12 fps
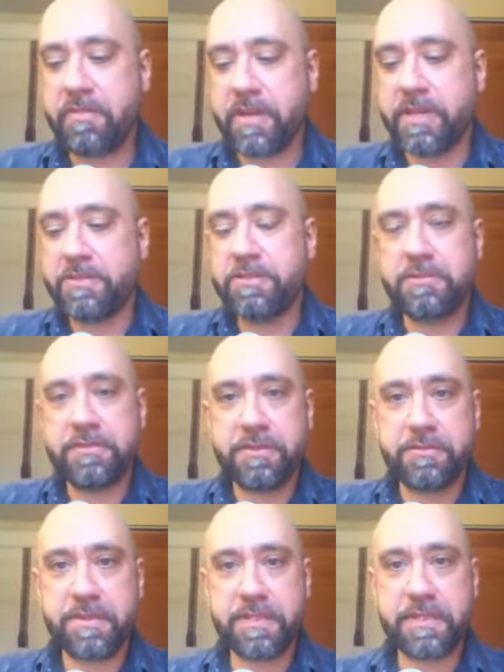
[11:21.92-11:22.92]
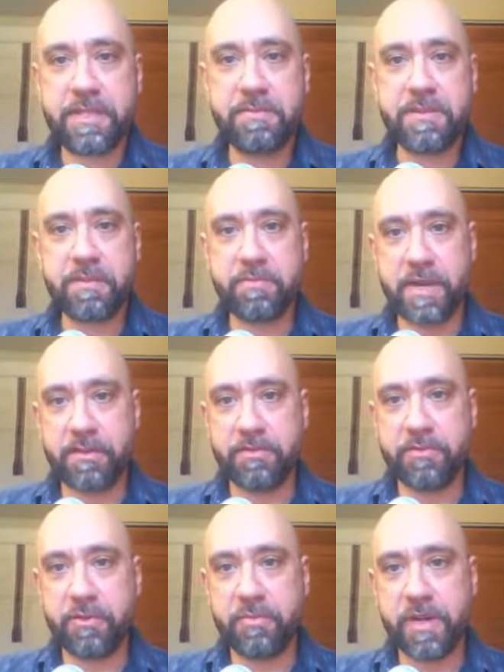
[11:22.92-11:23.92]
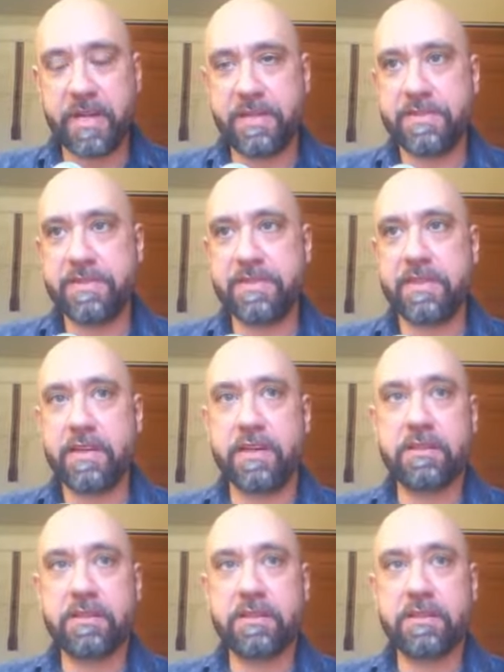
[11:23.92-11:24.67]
interviews, it seems that Matthew Lopez uh,